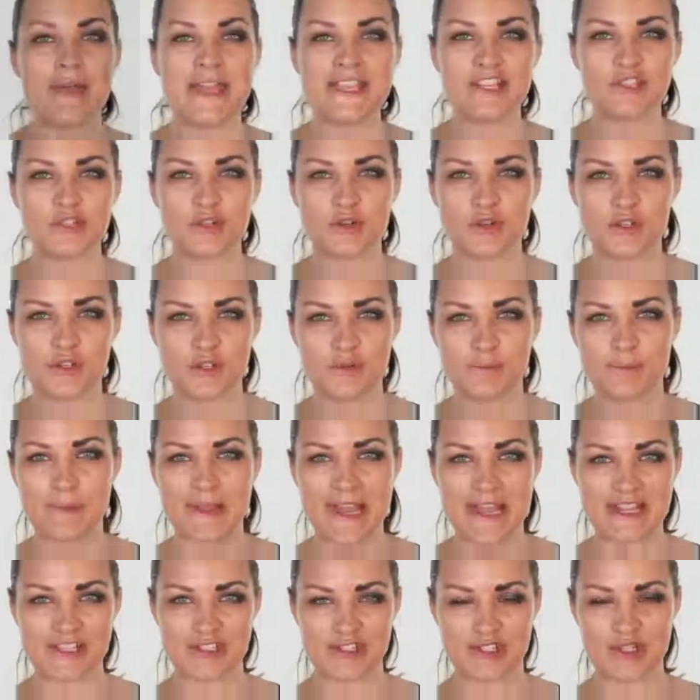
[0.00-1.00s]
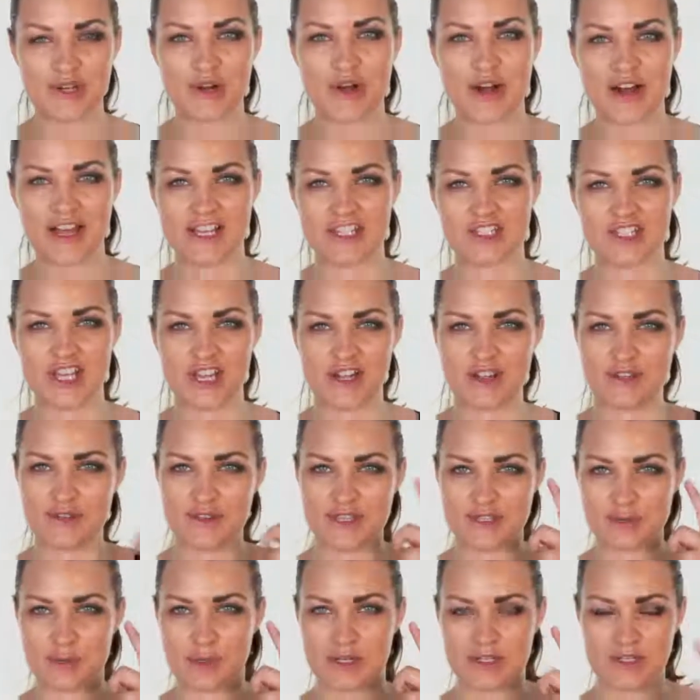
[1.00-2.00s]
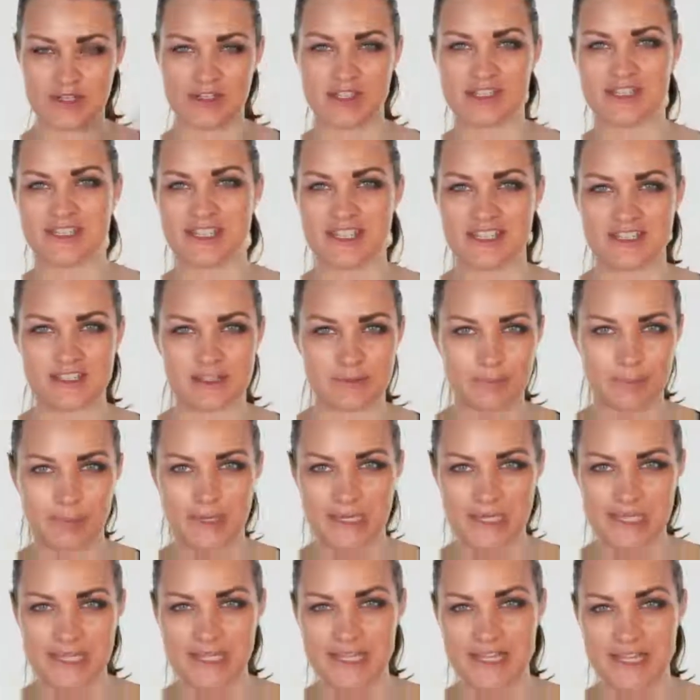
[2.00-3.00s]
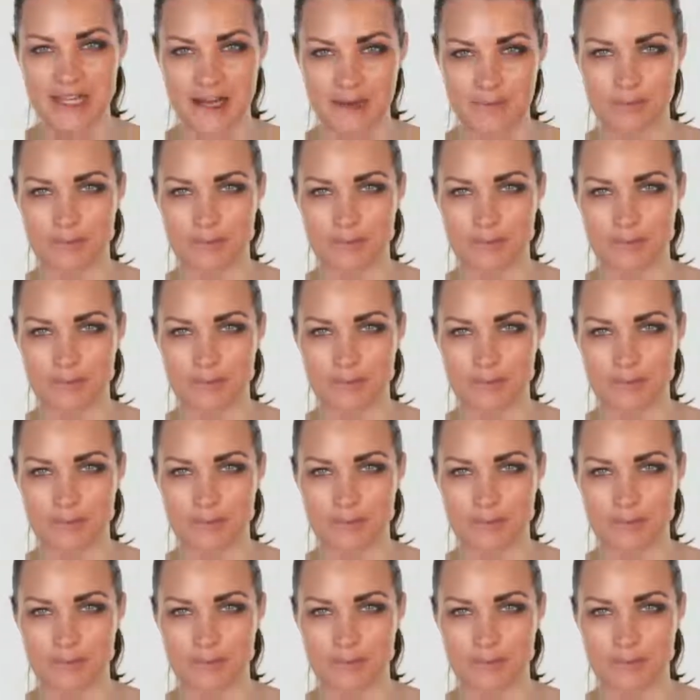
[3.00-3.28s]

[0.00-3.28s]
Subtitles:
Make sure you blend your eyeshadow. This one you can see is completely